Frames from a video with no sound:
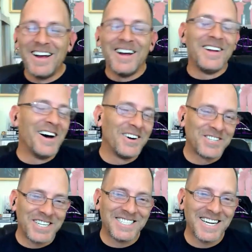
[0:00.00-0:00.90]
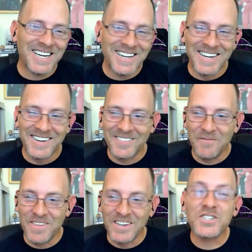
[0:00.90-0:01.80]
No, she said that
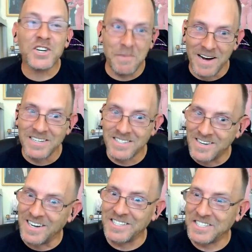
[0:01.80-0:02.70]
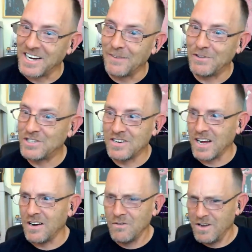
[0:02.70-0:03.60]
she buys nice stuff. She's like,
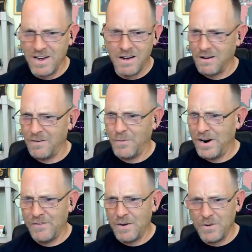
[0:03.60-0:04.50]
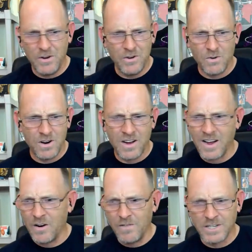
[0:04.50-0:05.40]
oh yeah, whenever I'm in New York, I
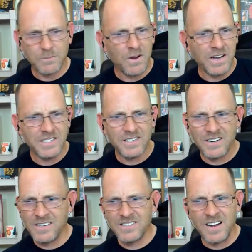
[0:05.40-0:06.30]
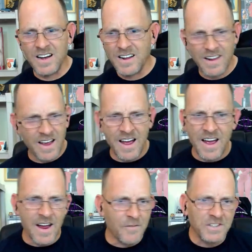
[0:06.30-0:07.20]
go to this place and it's got
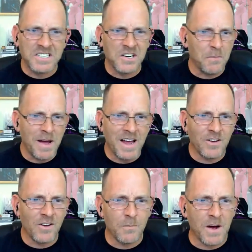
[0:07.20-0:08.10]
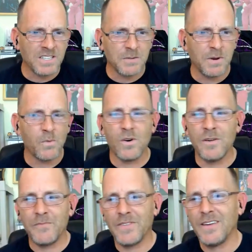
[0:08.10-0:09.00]
every single bag you could possibly want,
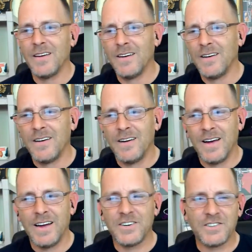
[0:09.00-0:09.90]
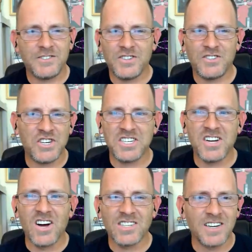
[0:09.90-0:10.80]
and she
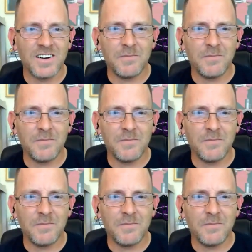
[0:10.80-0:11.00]
stocks up.